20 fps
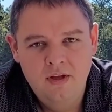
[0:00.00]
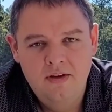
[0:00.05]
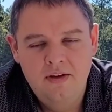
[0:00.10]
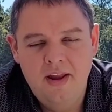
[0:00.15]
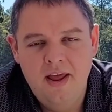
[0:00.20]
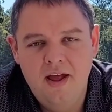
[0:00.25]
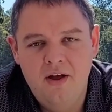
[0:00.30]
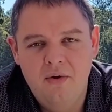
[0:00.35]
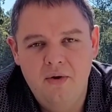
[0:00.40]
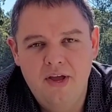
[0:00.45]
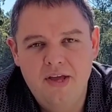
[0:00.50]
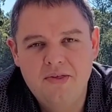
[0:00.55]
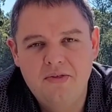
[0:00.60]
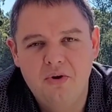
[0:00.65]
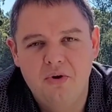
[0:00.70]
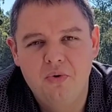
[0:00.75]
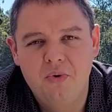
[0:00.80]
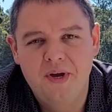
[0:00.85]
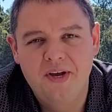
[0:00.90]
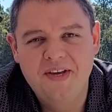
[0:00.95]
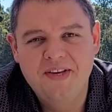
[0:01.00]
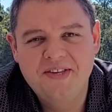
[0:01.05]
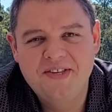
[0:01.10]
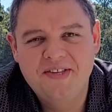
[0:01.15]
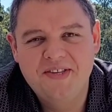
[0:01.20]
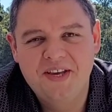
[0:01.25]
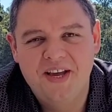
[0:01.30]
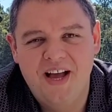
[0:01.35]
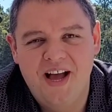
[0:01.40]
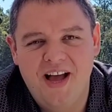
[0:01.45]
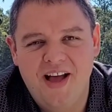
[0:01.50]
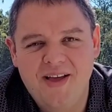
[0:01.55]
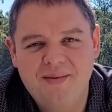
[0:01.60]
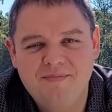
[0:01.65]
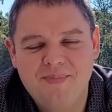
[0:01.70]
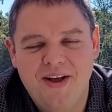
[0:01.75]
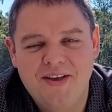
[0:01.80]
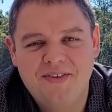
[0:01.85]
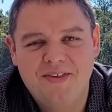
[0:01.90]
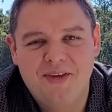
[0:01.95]
Now, as always,
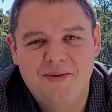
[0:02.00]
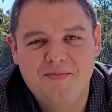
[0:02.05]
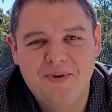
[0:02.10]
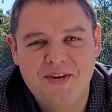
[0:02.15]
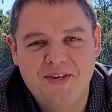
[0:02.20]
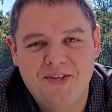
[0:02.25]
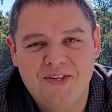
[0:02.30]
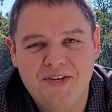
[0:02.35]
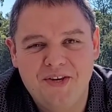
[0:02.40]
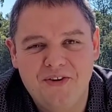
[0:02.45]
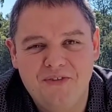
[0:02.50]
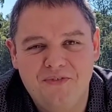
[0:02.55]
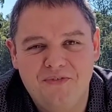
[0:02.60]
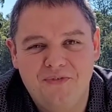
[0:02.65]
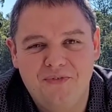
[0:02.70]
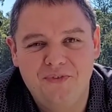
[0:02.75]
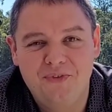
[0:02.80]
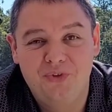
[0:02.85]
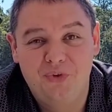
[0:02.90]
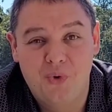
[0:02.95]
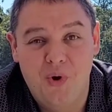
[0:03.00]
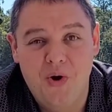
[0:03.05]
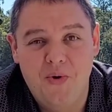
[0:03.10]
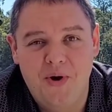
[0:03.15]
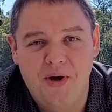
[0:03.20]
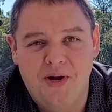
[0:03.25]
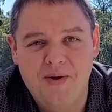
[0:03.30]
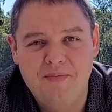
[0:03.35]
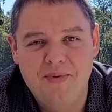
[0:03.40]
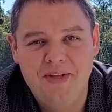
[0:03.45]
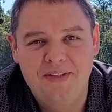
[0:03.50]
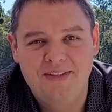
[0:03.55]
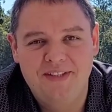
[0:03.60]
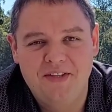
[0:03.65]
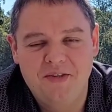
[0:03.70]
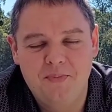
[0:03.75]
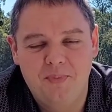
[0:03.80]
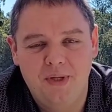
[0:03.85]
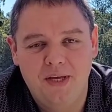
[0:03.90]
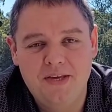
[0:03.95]
I'm asking myself, do I recommend
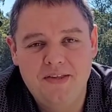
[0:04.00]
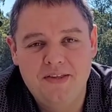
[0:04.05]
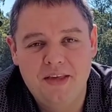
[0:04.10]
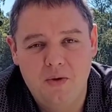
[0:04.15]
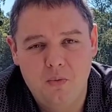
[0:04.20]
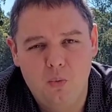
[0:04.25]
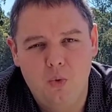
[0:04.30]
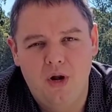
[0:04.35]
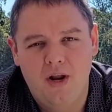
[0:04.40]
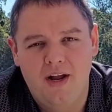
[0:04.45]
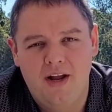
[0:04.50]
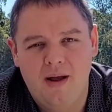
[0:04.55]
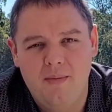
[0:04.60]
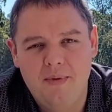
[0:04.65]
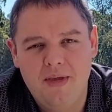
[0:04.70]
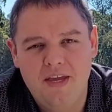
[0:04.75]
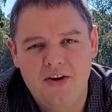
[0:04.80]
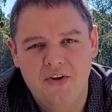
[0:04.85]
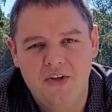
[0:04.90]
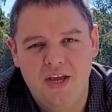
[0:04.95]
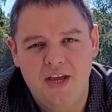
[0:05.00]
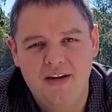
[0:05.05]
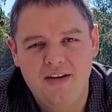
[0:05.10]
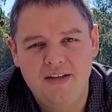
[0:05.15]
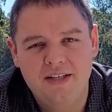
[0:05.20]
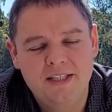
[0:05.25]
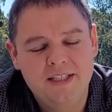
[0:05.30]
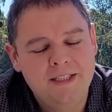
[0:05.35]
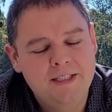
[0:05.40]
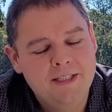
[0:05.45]
this place and would I come here again?